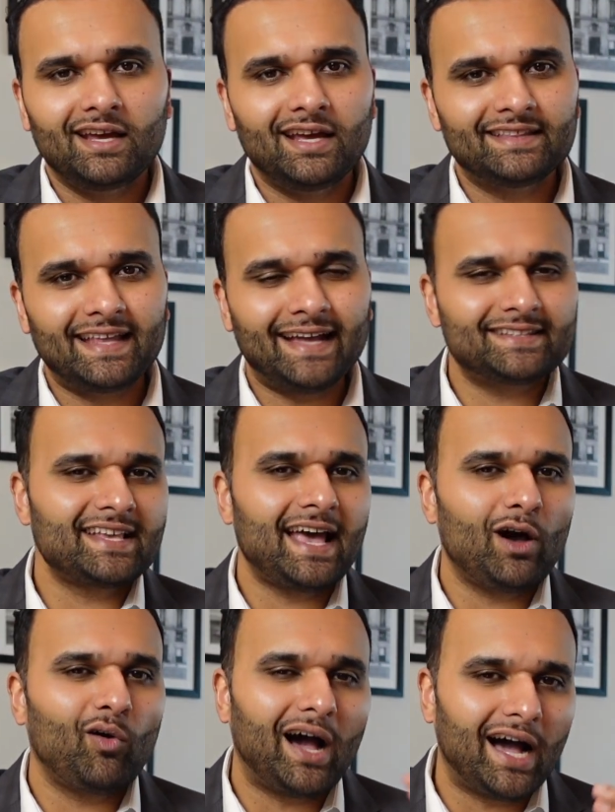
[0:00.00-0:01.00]
And that's
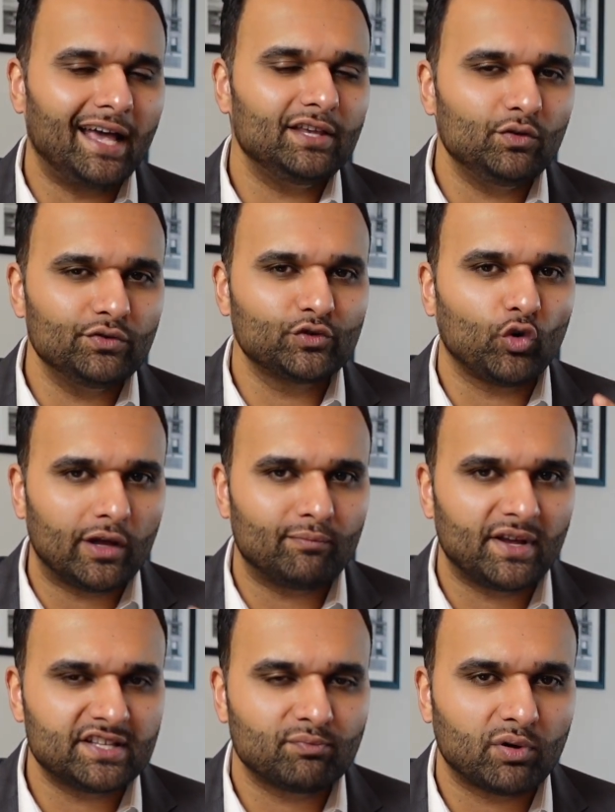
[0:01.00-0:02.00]
how I use
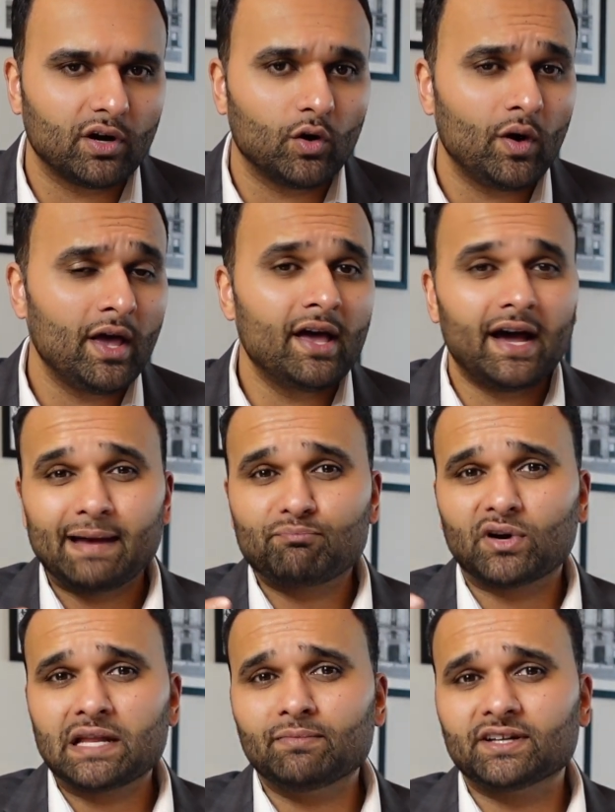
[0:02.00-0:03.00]
Coinbase Pro. I
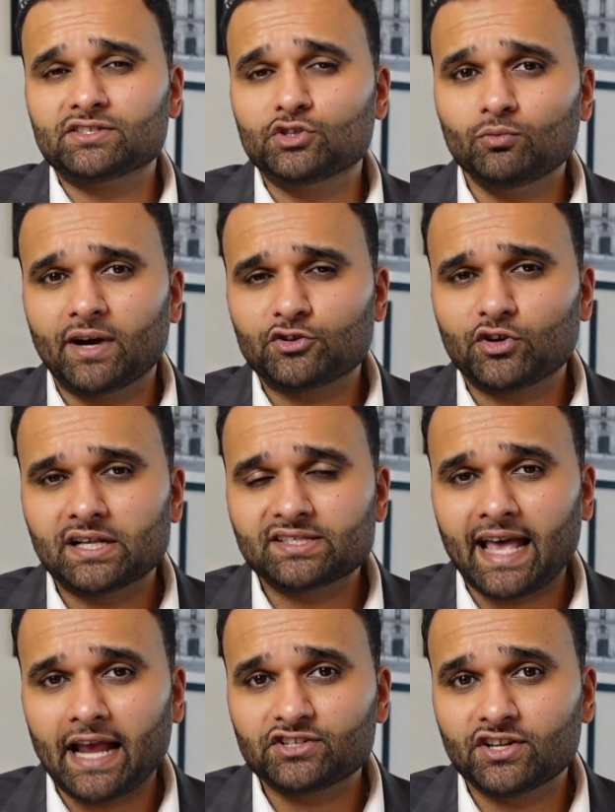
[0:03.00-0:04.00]
pretty much do my
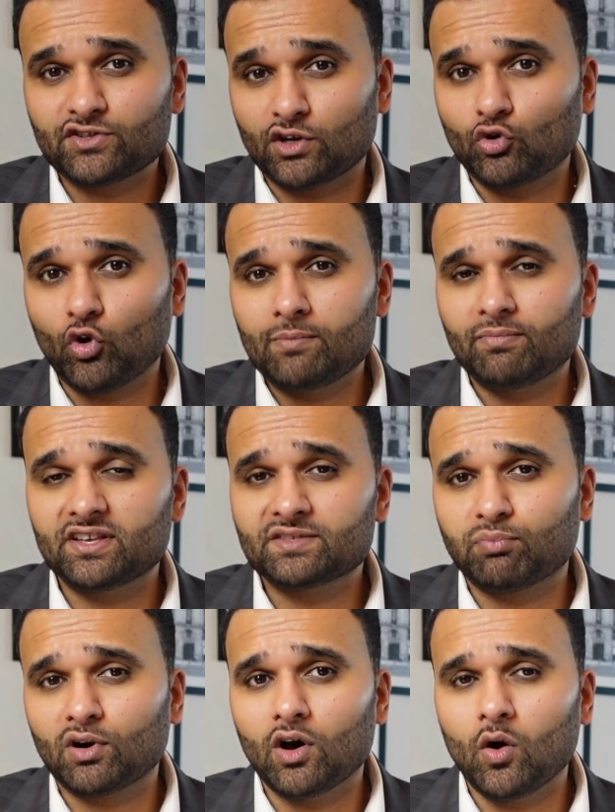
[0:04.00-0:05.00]
transactions on
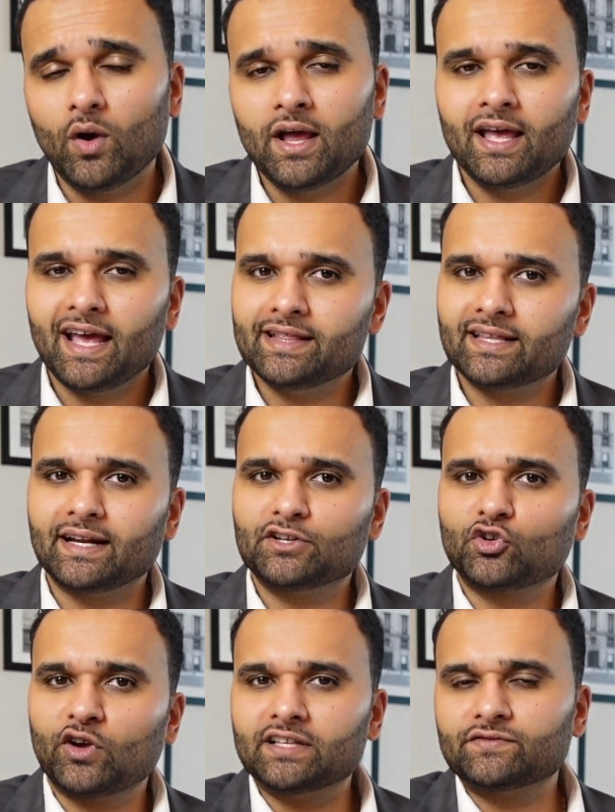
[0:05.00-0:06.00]
Coinbase Pro, and then I
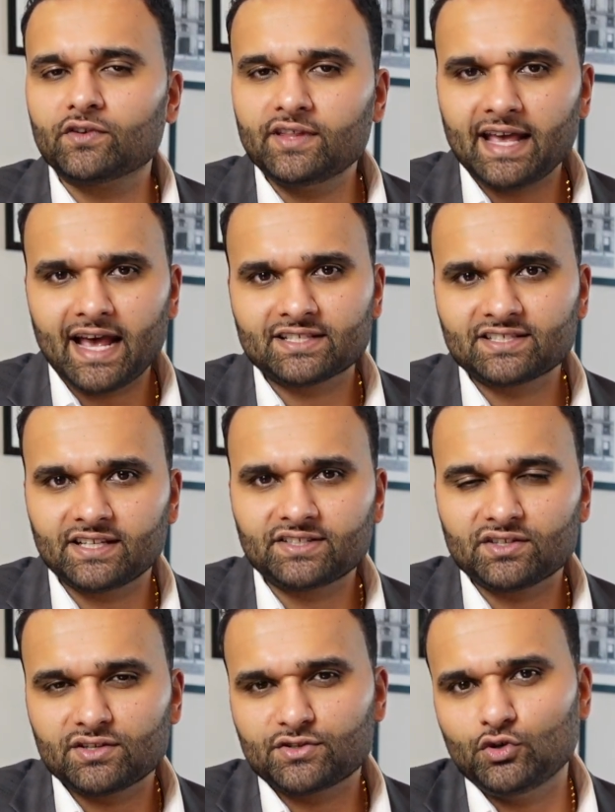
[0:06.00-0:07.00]
transfer the assets
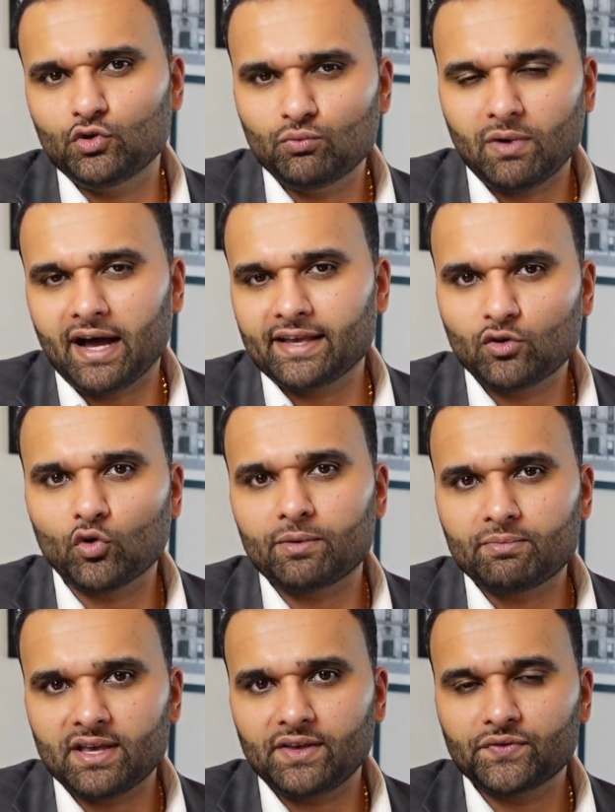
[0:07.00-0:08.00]
to my
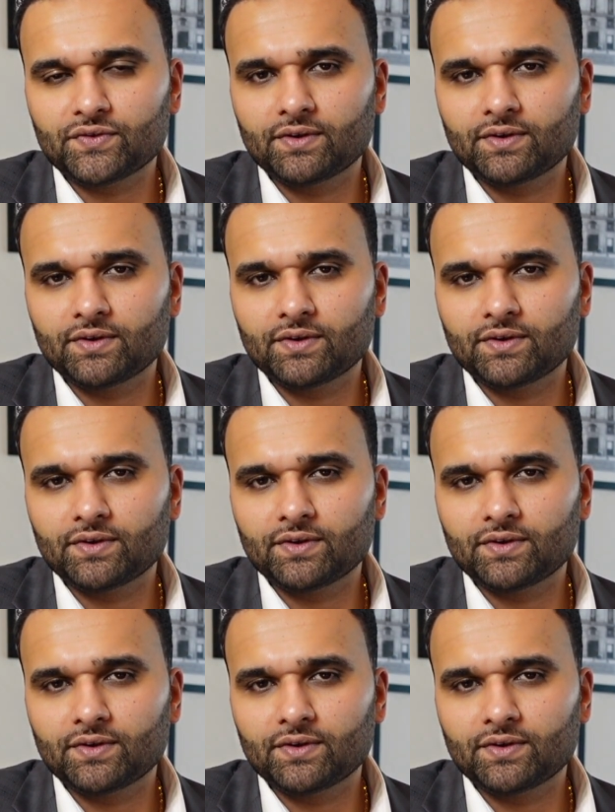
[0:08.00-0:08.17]
Coinbase.